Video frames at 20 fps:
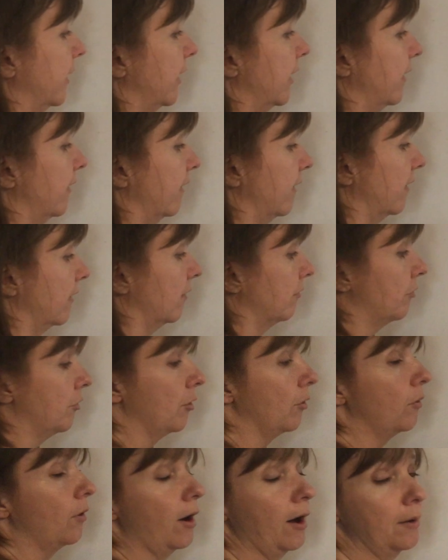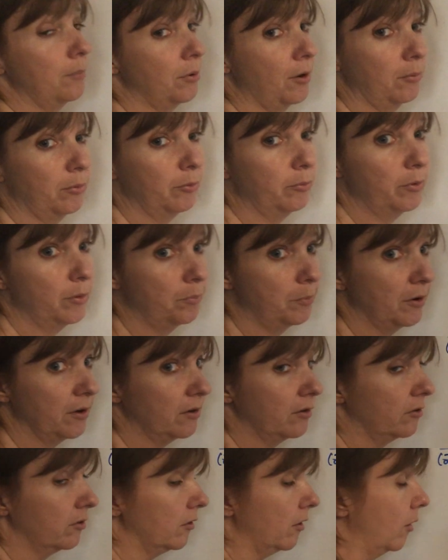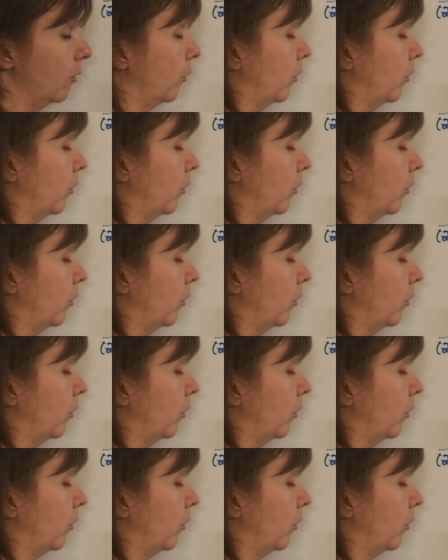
And so I probably picked a